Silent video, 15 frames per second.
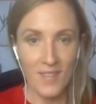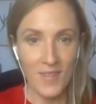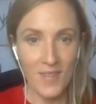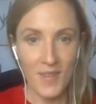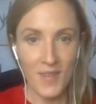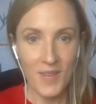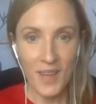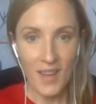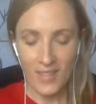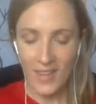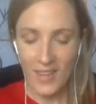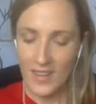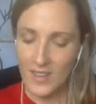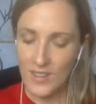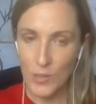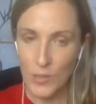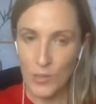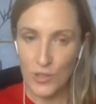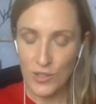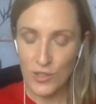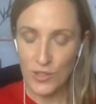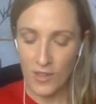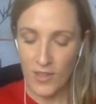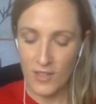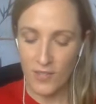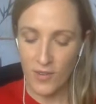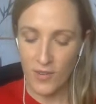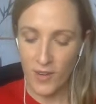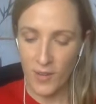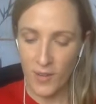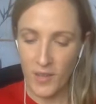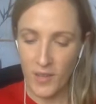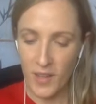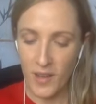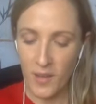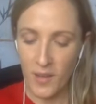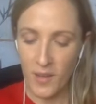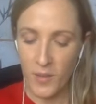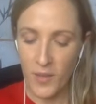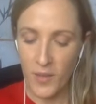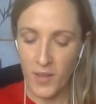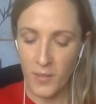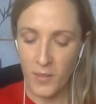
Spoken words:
thank you so much, guys, for being here with me,